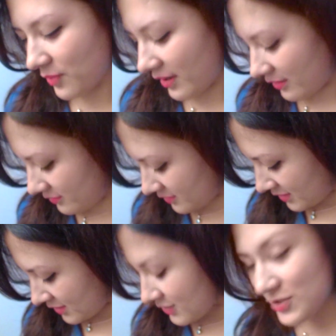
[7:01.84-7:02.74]
well.
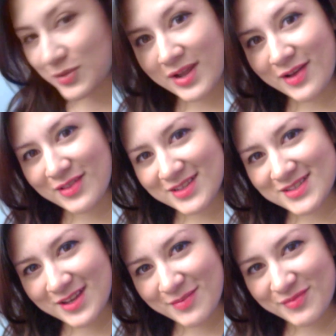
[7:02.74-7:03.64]
So now
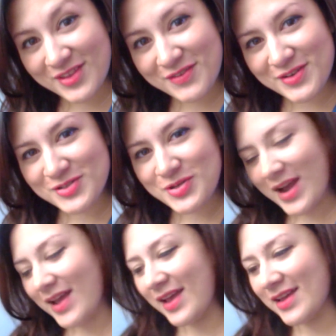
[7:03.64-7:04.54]
let's um, give it a
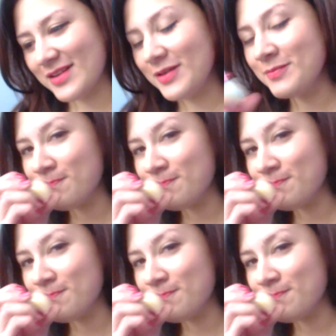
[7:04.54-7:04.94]
try and